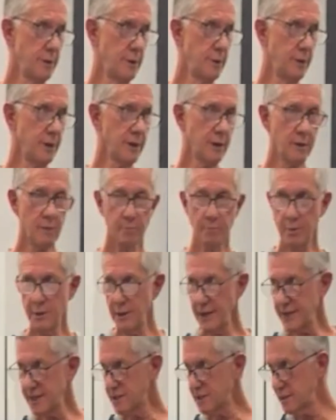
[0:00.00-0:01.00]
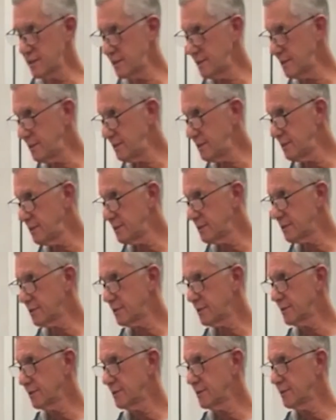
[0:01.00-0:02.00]
the complexities
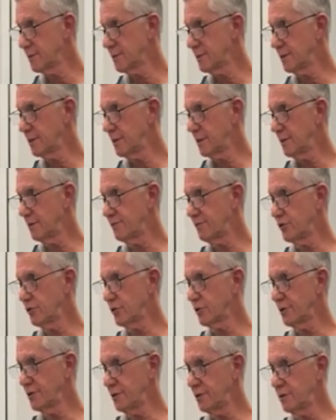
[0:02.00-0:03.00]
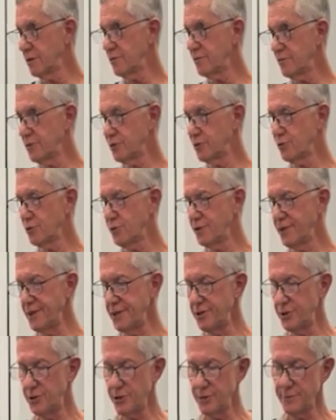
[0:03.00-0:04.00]
of your individual
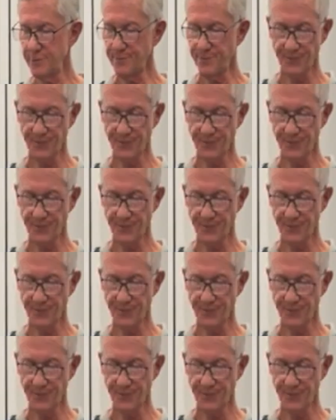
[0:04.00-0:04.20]
nature.